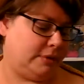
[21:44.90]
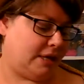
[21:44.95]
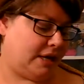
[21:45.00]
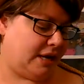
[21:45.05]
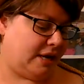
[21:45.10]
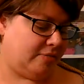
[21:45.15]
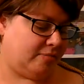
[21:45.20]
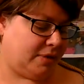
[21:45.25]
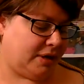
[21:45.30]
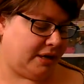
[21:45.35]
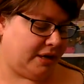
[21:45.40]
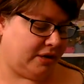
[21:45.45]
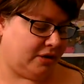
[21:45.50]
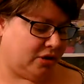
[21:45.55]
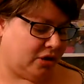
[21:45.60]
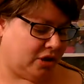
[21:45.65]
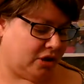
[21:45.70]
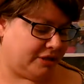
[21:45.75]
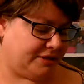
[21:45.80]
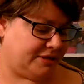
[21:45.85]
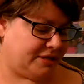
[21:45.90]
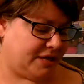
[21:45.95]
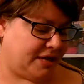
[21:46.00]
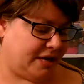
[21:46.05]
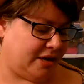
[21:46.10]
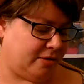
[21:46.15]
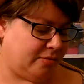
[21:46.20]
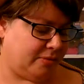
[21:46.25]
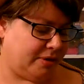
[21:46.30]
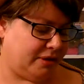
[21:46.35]
I have my in-laws to
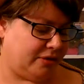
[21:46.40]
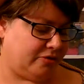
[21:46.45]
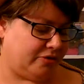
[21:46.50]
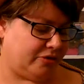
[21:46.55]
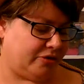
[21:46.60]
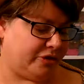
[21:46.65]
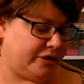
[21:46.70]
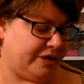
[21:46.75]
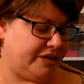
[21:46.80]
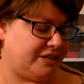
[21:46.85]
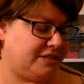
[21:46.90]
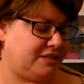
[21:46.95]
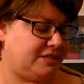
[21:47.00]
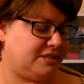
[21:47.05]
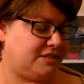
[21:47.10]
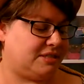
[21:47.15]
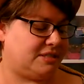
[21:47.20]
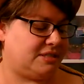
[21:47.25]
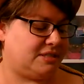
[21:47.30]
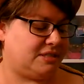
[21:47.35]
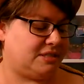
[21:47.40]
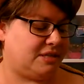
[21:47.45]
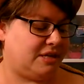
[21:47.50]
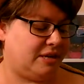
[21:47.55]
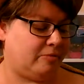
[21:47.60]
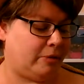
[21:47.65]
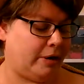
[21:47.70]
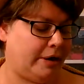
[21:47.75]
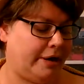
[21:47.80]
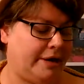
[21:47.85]
help me through this,
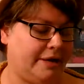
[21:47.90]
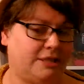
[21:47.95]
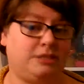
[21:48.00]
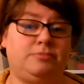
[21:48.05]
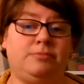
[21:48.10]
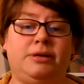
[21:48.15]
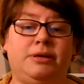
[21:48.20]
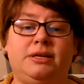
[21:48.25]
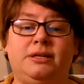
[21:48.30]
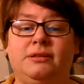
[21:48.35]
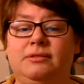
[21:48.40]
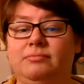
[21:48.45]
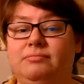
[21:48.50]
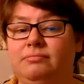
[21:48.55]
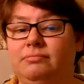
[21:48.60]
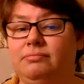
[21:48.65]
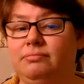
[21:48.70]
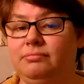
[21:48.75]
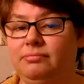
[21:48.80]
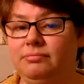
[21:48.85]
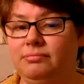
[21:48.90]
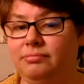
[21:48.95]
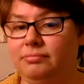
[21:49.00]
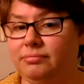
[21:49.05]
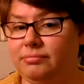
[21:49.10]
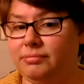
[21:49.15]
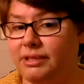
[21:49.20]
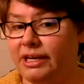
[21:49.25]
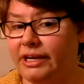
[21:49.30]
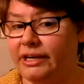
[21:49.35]
and my husband.
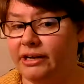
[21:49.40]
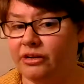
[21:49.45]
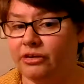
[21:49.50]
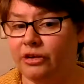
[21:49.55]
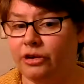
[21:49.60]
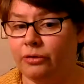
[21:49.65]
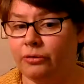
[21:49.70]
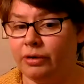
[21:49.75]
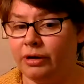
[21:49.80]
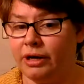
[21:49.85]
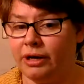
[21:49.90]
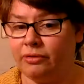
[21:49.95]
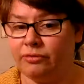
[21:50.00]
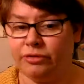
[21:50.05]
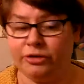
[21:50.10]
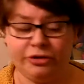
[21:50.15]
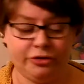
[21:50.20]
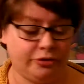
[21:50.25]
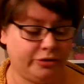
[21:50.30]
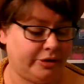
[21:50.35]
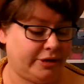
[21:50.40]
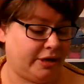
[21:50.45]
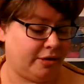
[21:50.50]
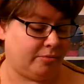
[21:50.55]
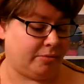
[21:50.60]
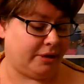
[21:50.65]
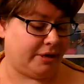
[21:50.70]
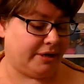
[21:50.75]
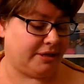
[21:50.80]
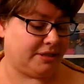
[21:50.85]
I don't know what I would do without
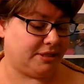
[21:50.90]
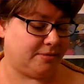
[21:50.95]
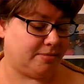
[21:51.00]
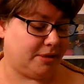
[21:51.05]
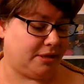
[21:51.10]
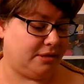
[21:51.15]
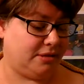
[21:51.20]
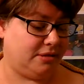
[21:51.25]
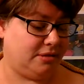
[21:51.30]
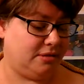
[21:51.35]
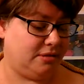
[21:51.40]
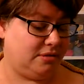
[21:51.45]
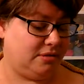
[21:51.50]
my husband.